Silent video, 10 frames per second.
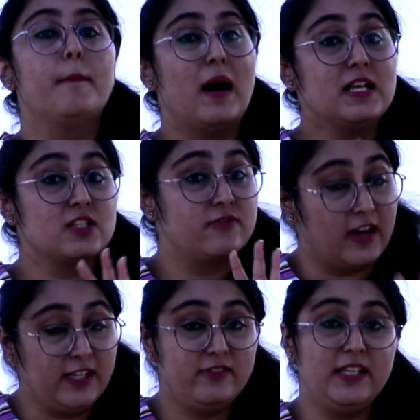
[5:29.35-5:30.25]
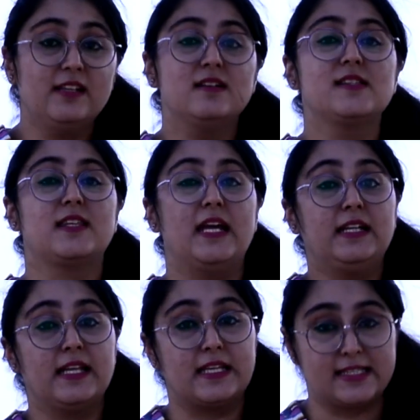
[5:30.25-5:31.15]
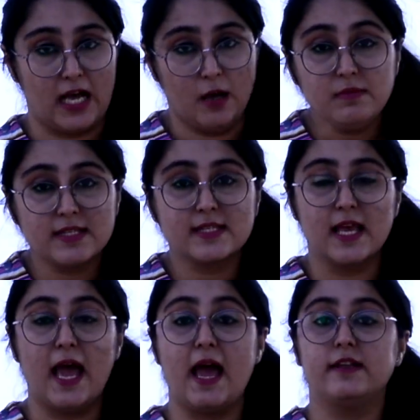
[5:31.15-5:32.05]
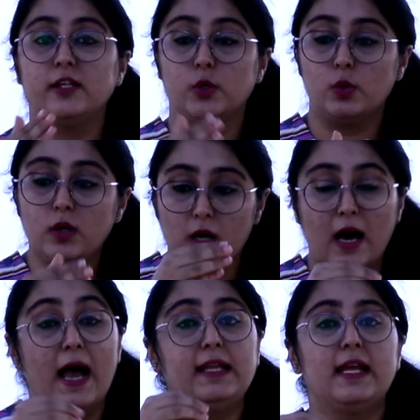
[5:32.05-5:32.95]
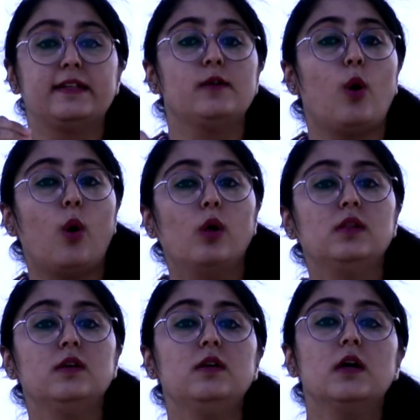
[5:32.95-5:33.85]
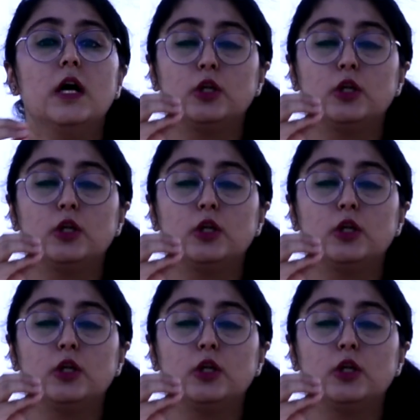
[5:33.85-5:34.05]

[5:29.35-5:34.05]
past 5 years GATE exams and highlighted all the